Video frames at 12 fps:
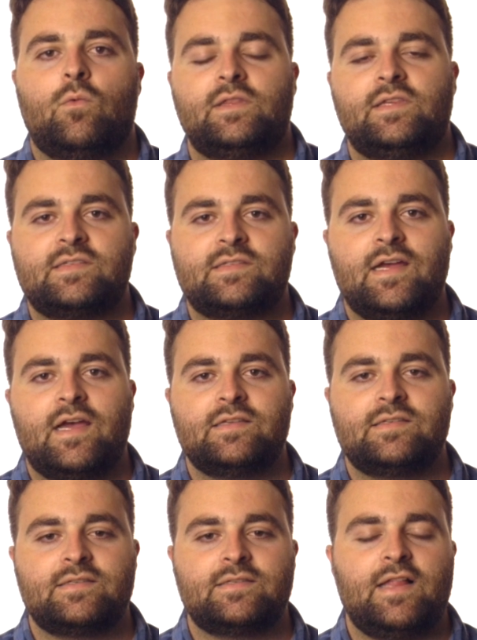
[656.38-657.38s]
what this
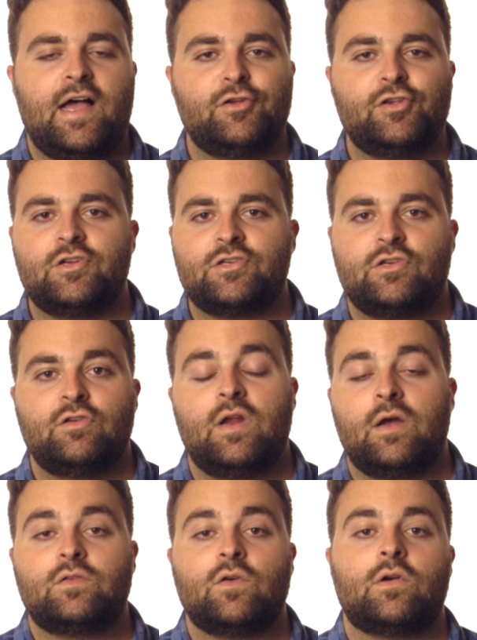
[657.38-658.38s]
does is allow you to shoot
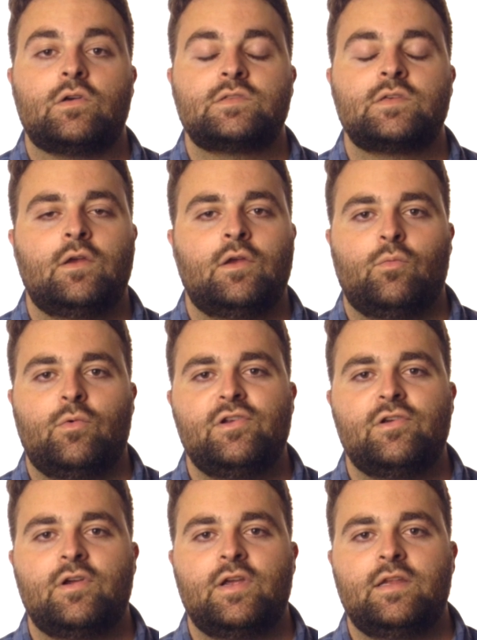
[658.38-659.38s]
outdoors when
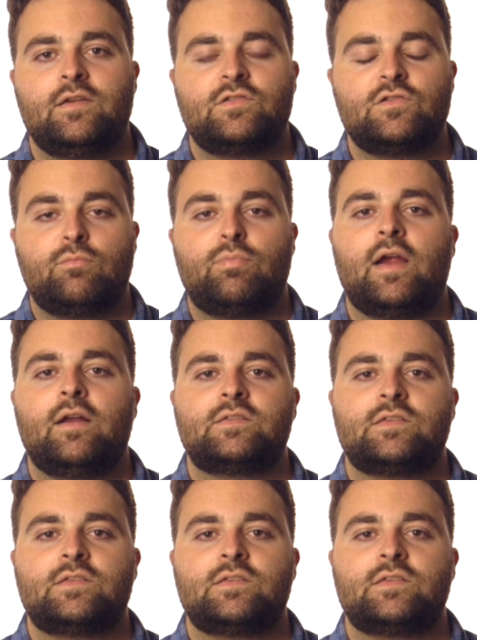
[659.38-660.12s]
you're in too bright of